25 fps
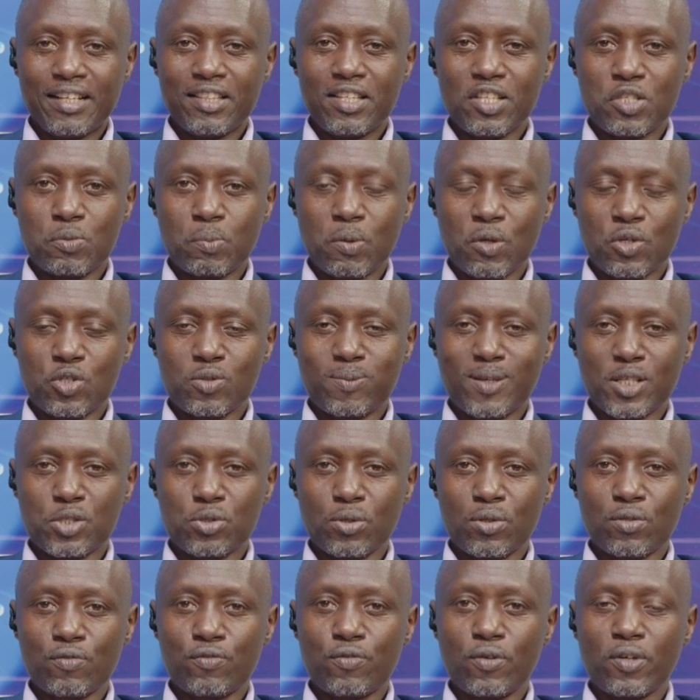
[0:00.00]
the
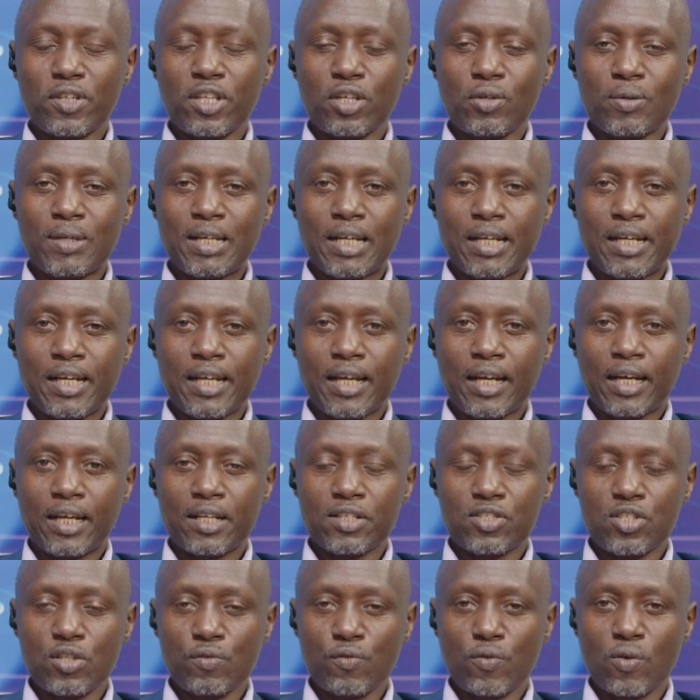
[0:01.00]
spokesperson for the Uganda
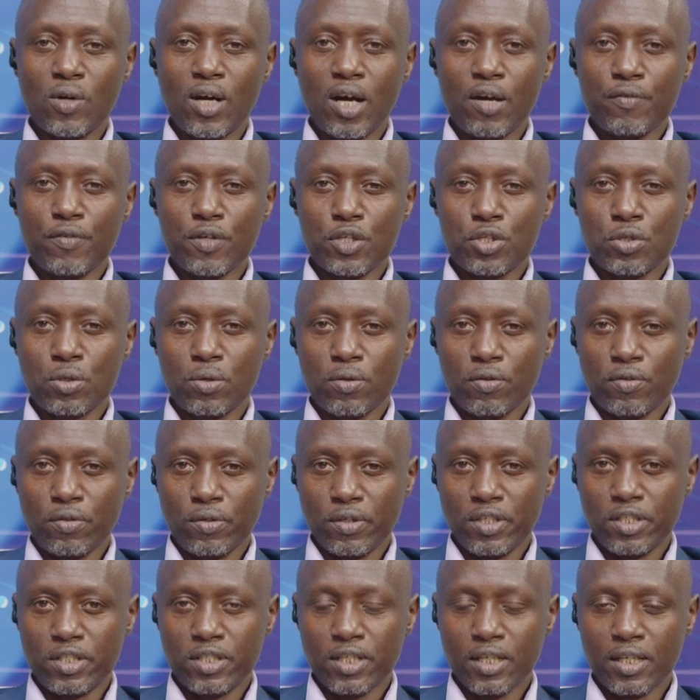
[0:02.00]
Civil Aviation
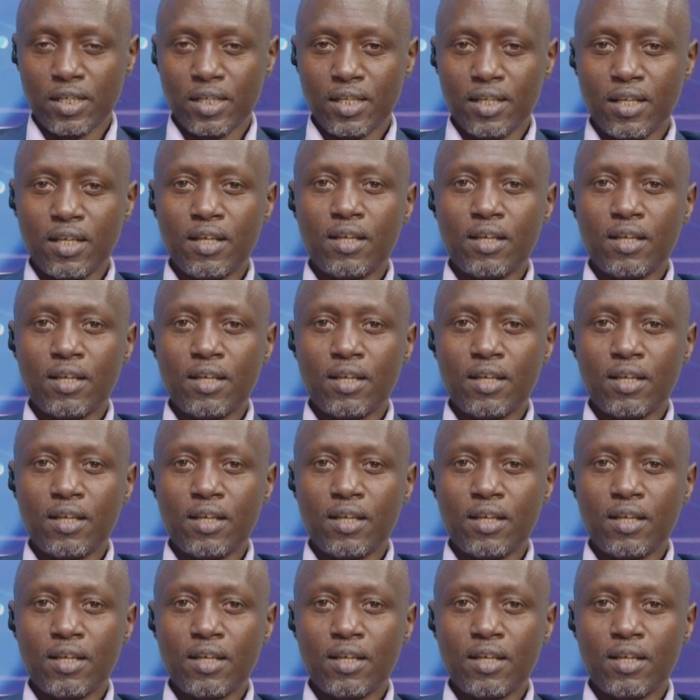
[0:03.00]
Authority.